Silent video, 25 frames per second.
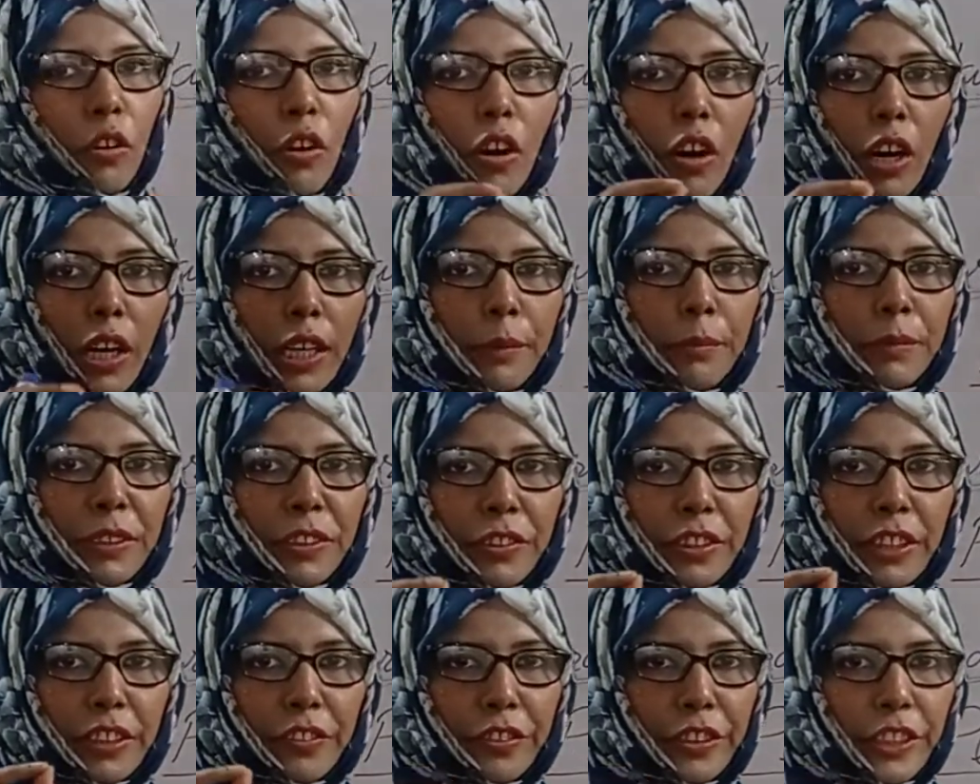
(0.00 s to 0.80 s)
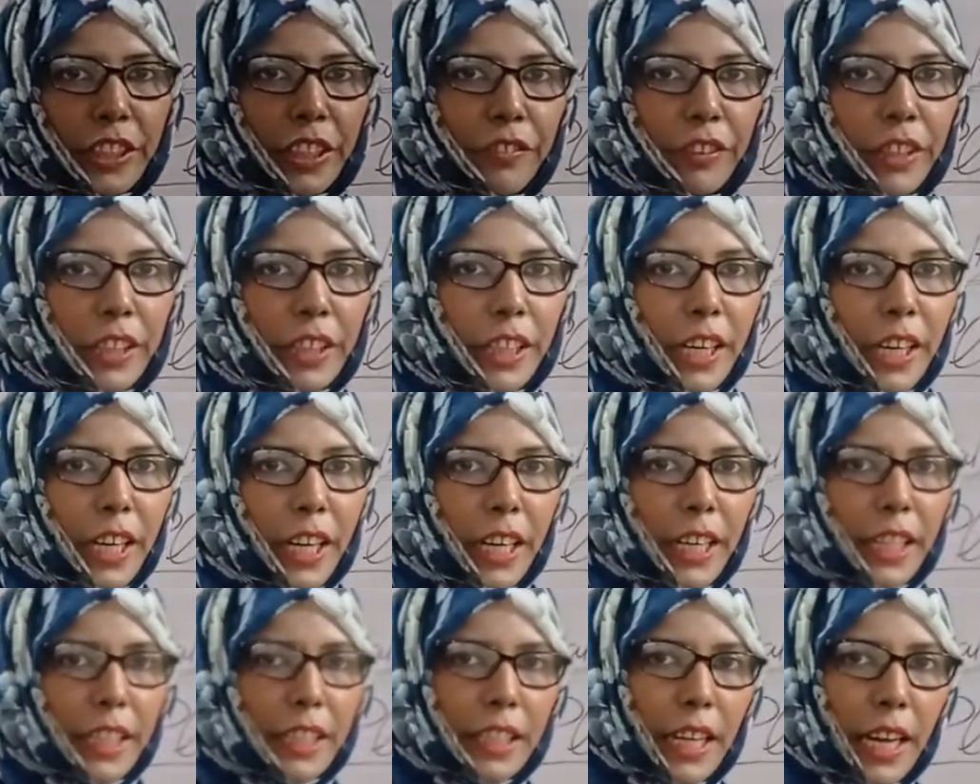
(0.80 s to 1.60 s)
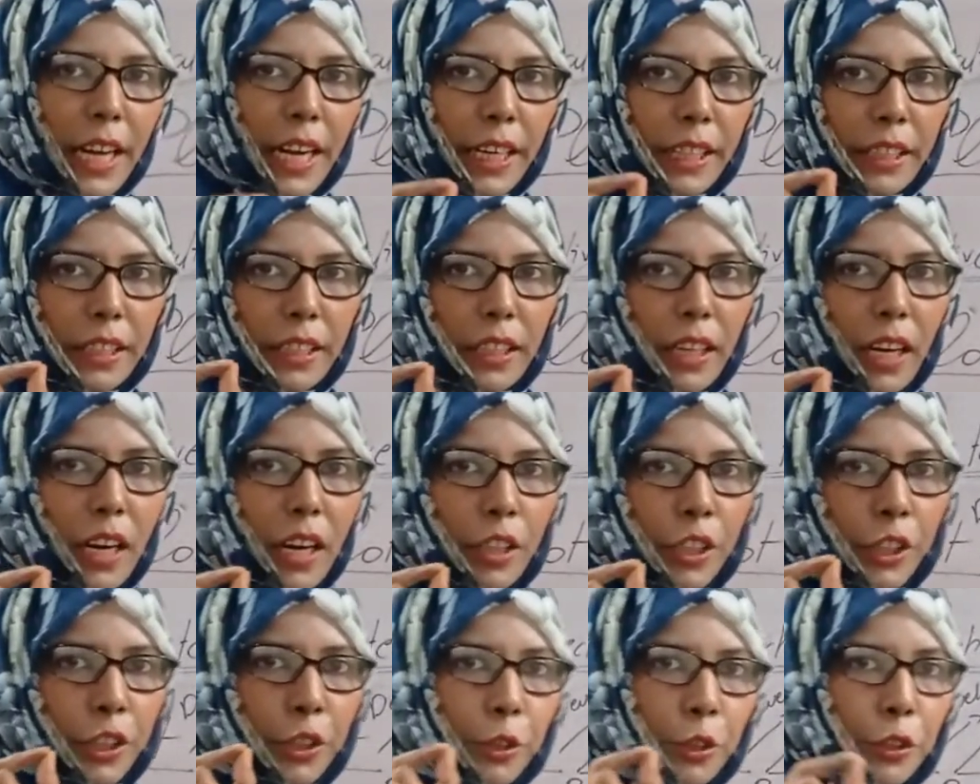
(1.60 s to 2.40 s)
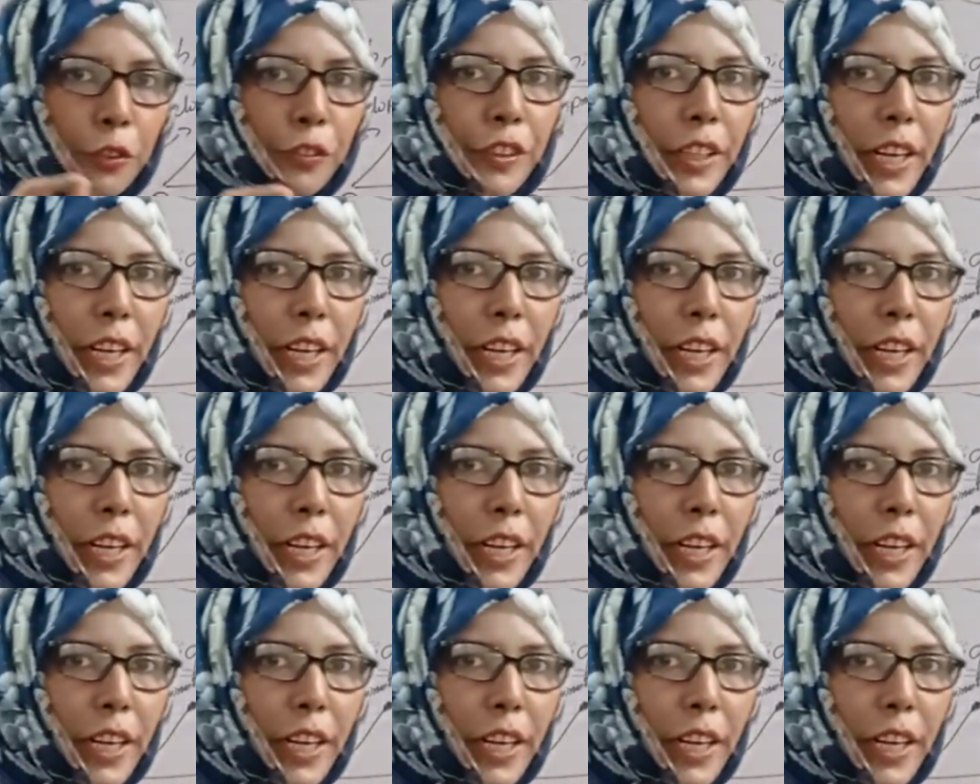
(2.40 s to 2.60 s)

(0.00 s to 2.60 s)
called Mr. Stewart that you